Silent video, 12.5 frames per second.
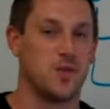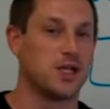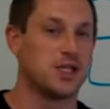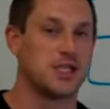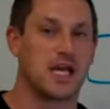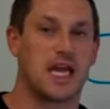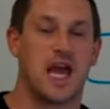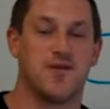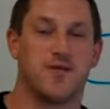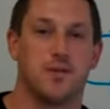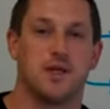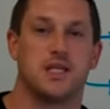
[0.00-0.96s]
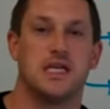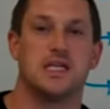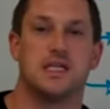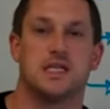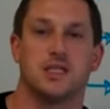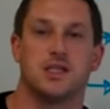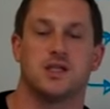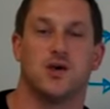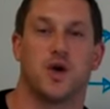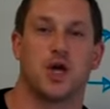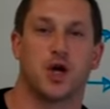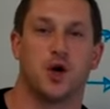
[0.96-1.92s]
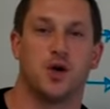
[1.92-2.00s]
much as I can from a distance to
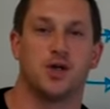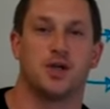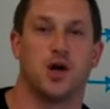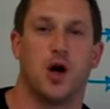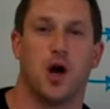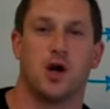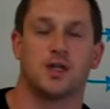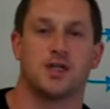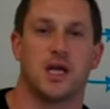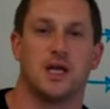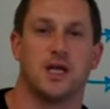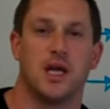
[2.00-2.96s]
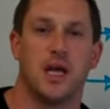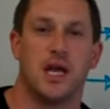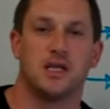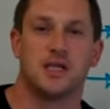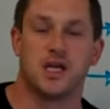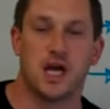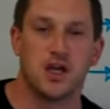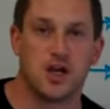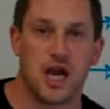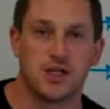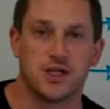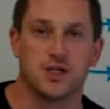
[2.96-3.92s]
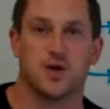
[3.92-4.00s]
encourage your hearts and to tell you
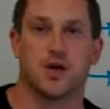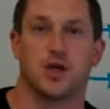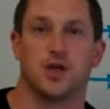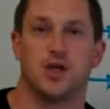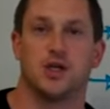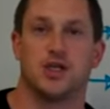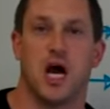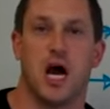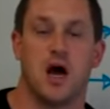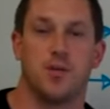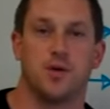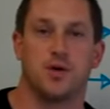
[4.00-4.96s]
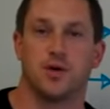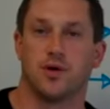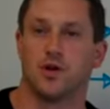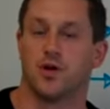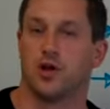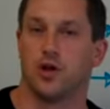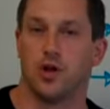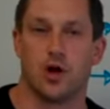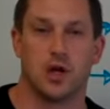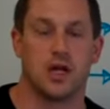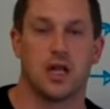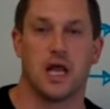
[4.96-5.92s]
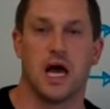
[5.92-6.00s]
guys you're doing a good job. You're
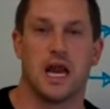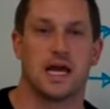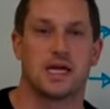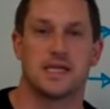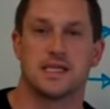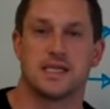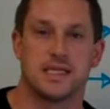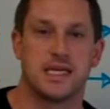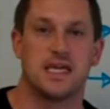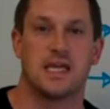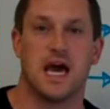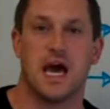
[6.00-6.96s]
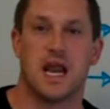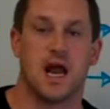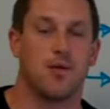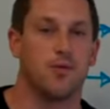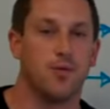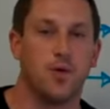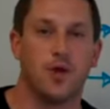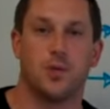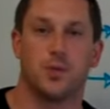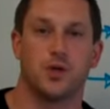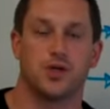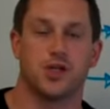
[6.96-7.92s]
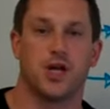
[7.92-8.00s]
learning a lot. I can see that. I really
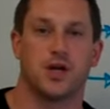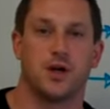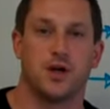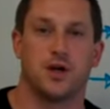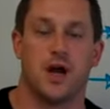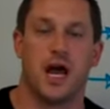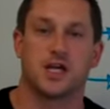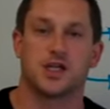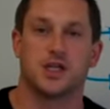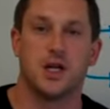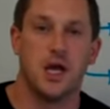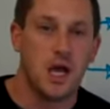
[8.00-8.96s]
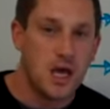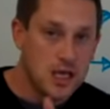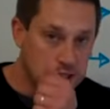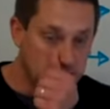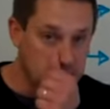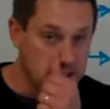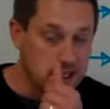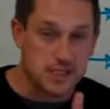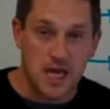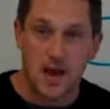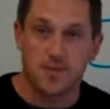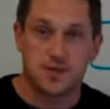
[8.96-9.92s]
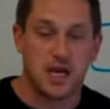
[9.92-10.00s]
appreciate your interaction. Some of these things
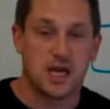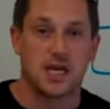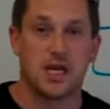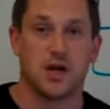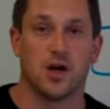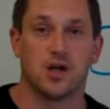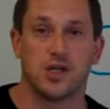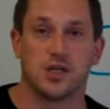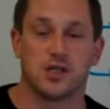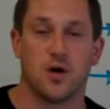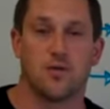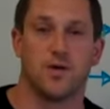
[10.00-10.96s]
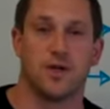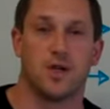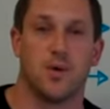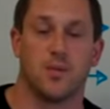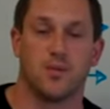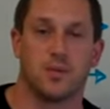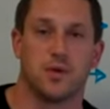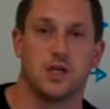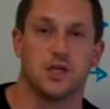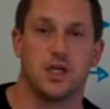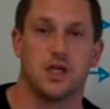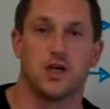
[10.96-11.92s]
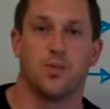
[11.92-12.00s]
I'm saying here are just hopefully to
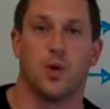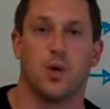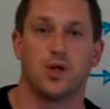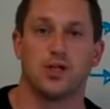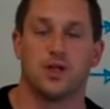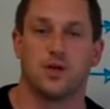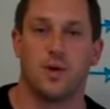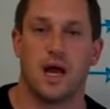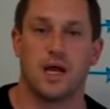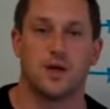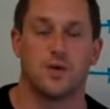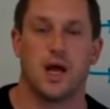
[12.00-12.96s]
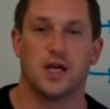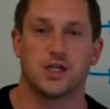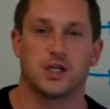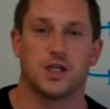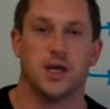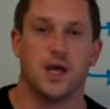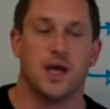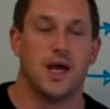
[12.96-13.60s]
continue to point you in the right direction.